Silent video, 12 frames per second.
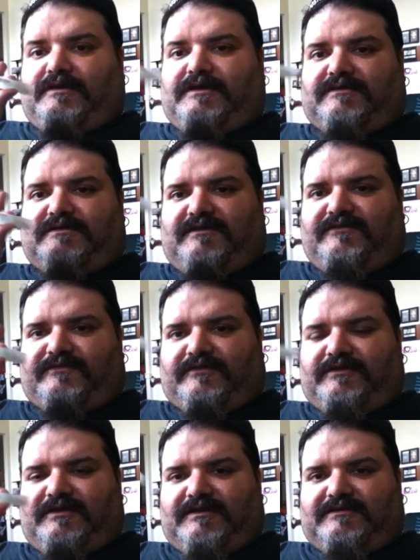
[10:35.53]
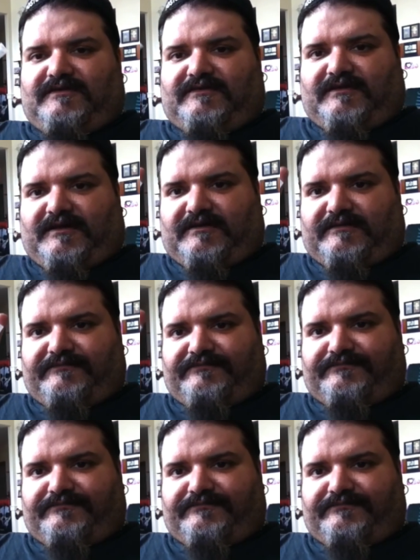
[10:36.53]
You get these, or you can get these at like